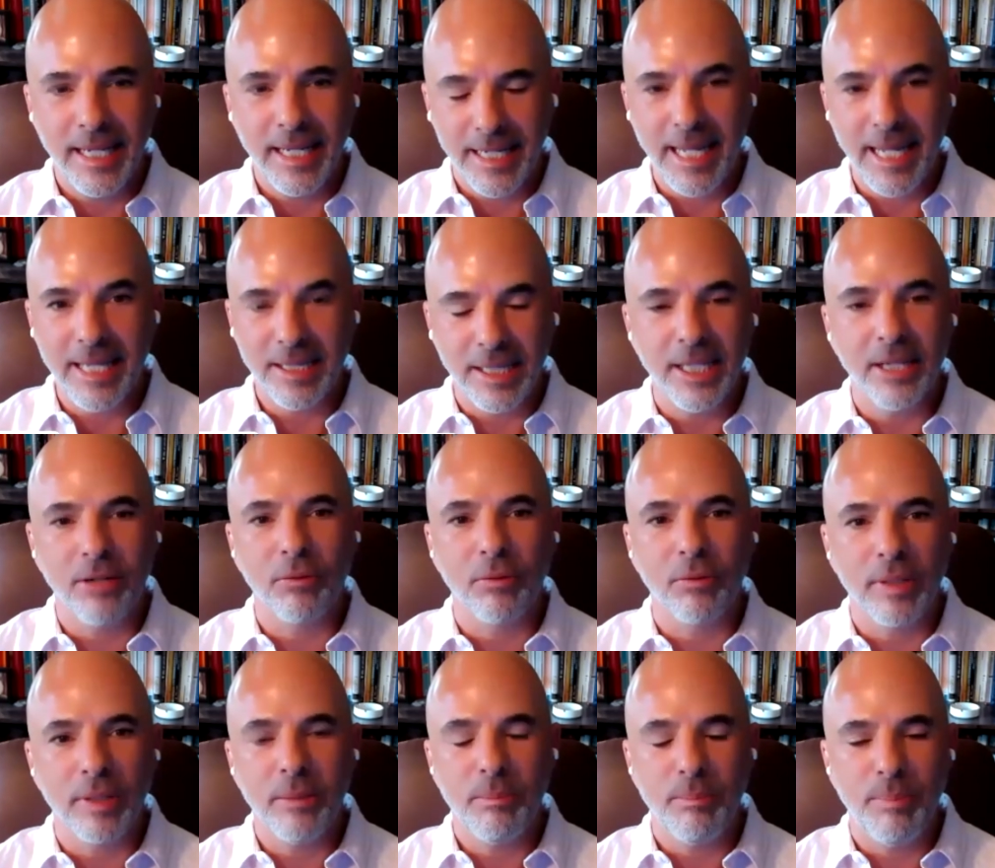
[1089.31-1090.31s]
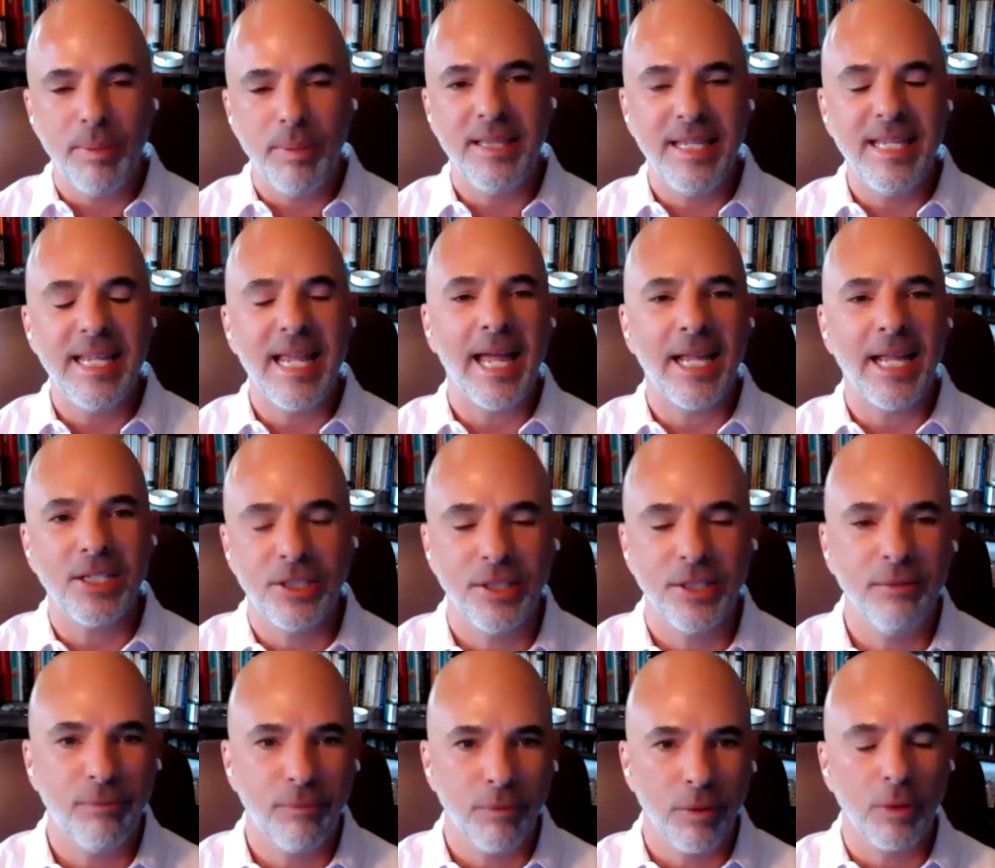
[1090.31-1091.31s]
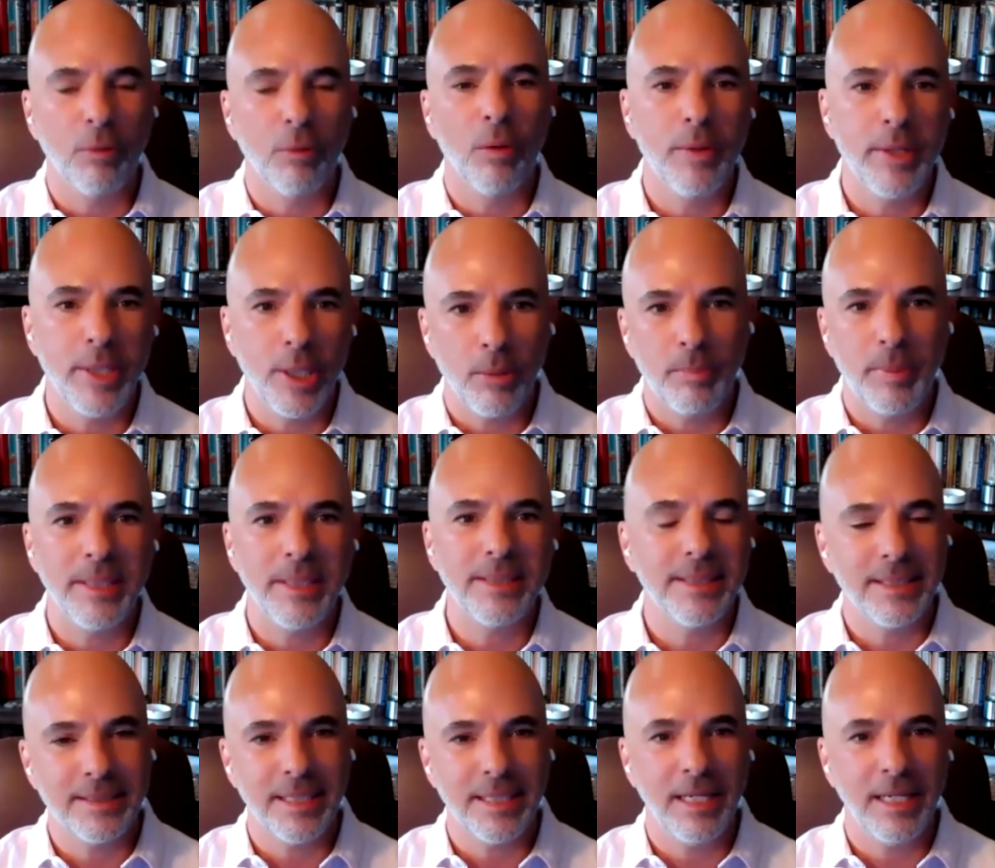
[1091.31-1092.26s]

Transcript: can literally be the engine for growing your business